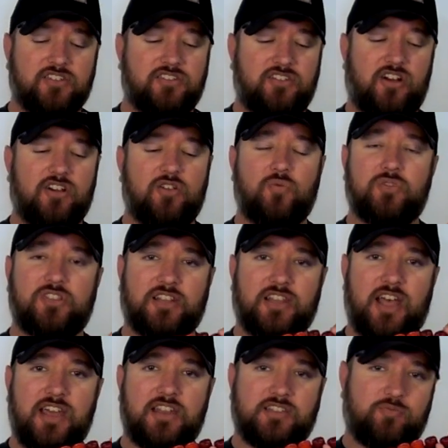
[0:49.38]
starting with the
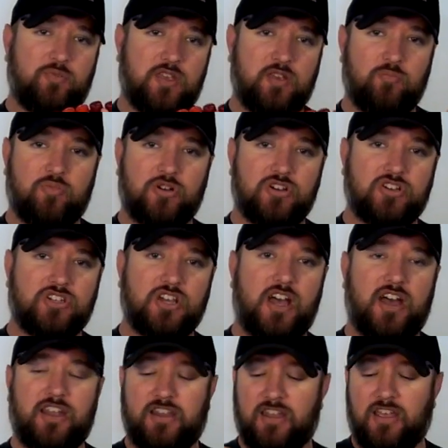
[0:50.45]
lightest being
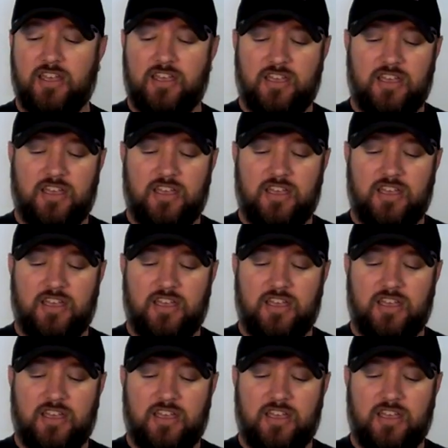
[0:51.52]
birdshot